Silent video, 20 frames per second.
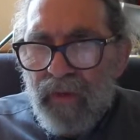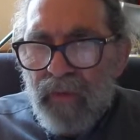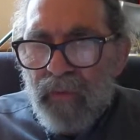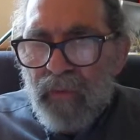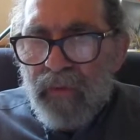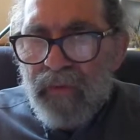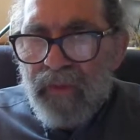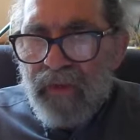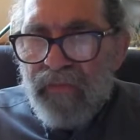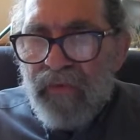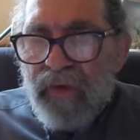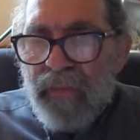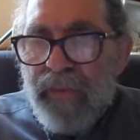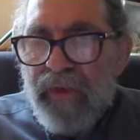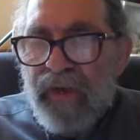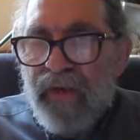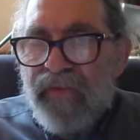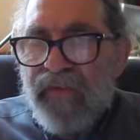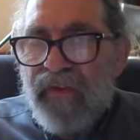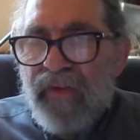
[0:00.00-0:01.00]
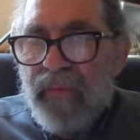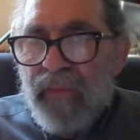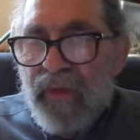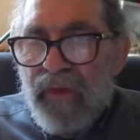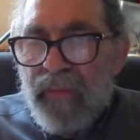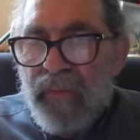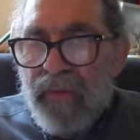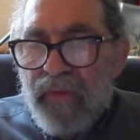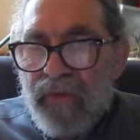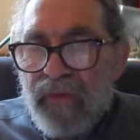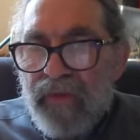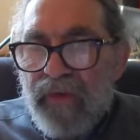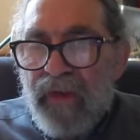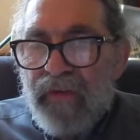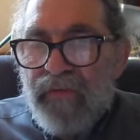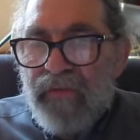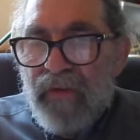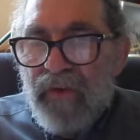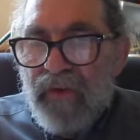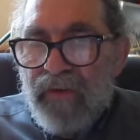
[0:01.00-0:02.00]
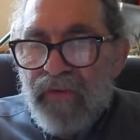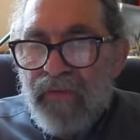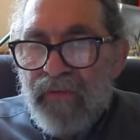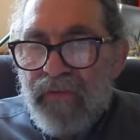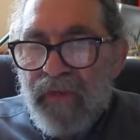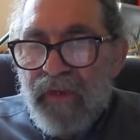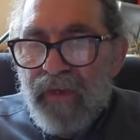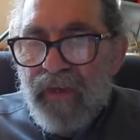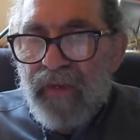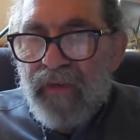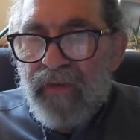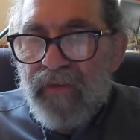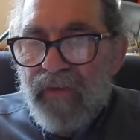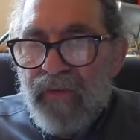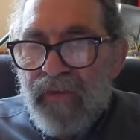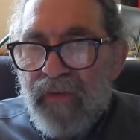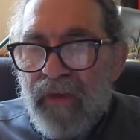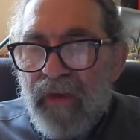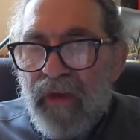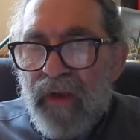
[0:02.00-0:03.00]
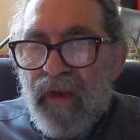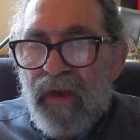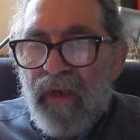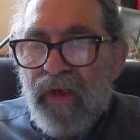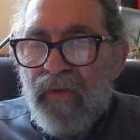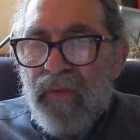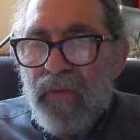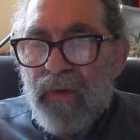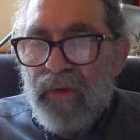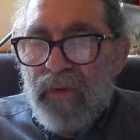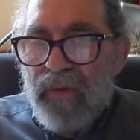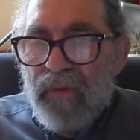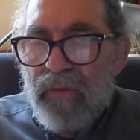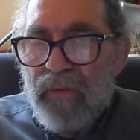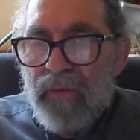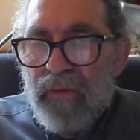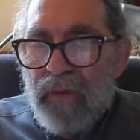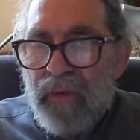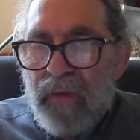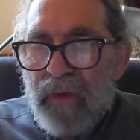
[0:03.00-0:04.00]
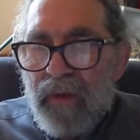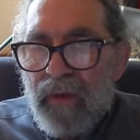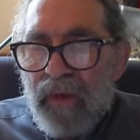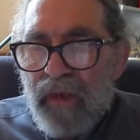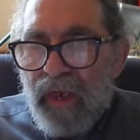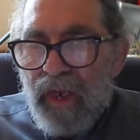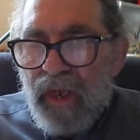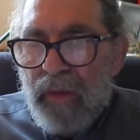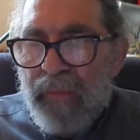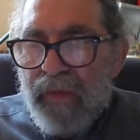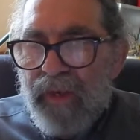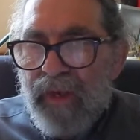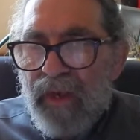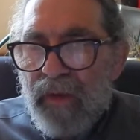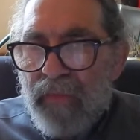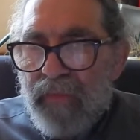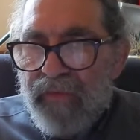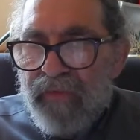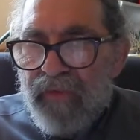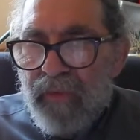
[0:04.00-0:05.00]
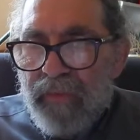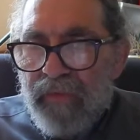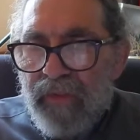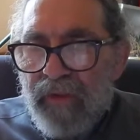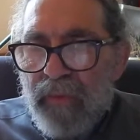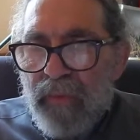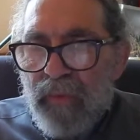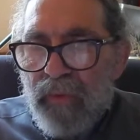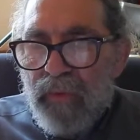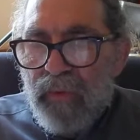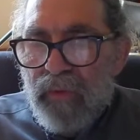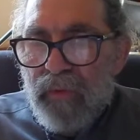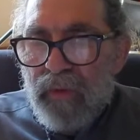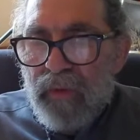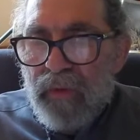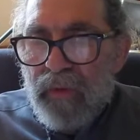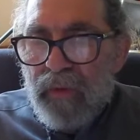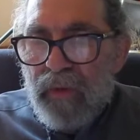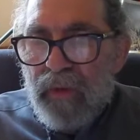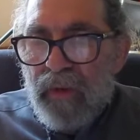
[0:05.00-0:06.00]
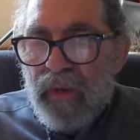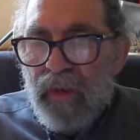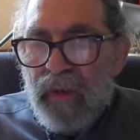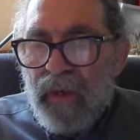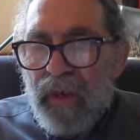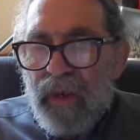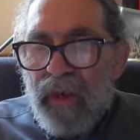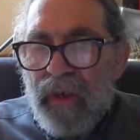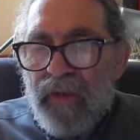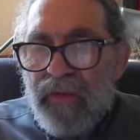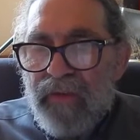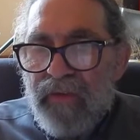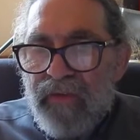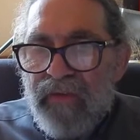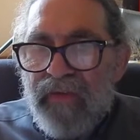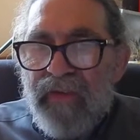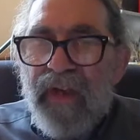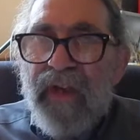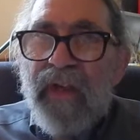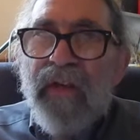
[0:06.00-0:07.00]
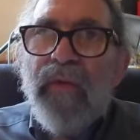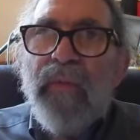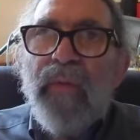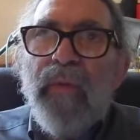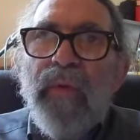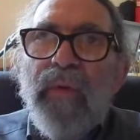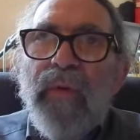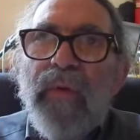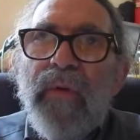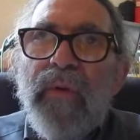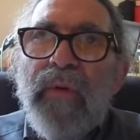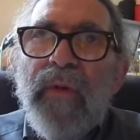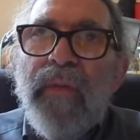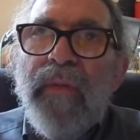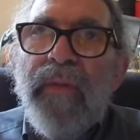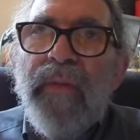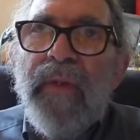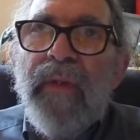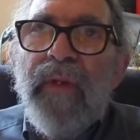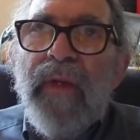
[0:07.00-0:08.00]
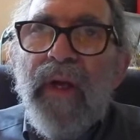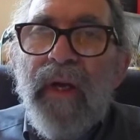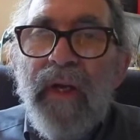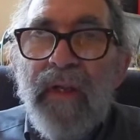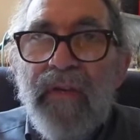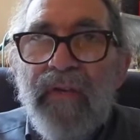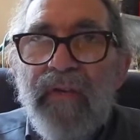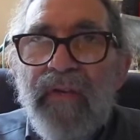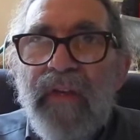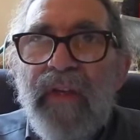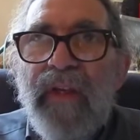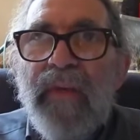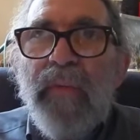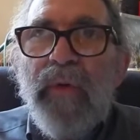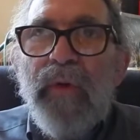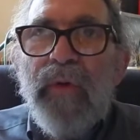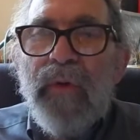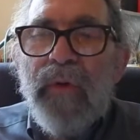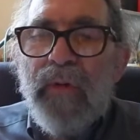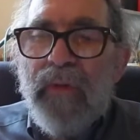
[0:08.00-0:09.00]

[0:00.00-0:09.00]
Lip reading: With every passing moment that I philosophize, I grow, I become something more, I understand more, I see more.